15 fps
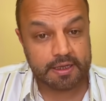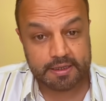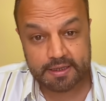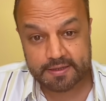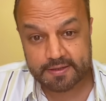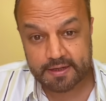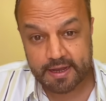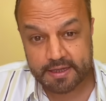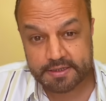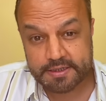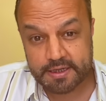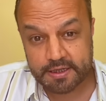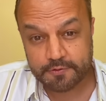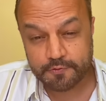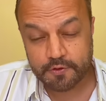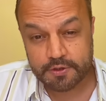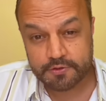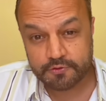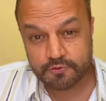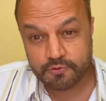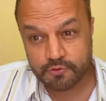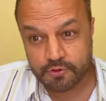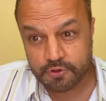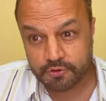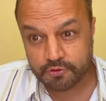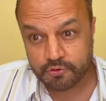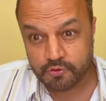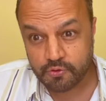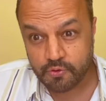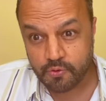This lecture is for the students
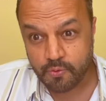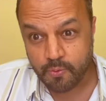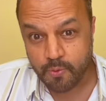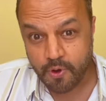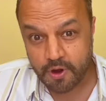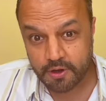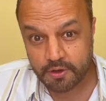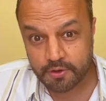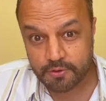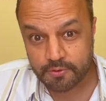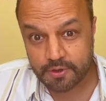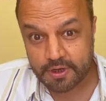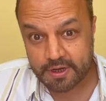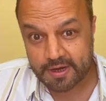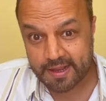who want to